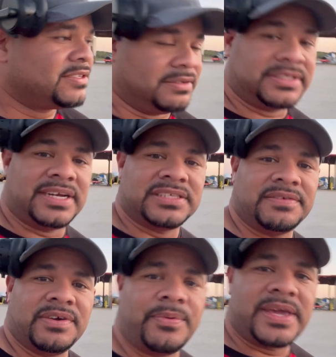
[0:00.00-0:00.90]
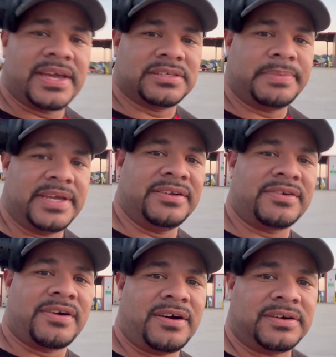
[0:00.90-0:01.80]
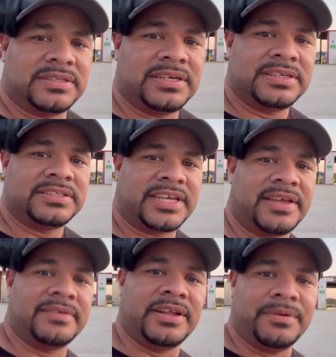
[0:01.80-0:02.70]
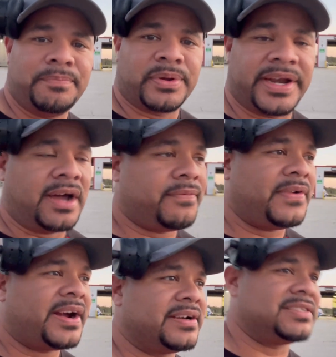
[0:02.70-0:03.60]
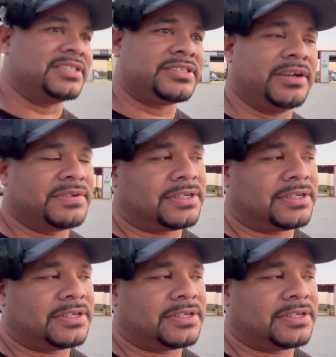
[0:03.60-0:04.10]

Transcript: Sometimes even weekends, being on call, taking, putting out fires and stuff.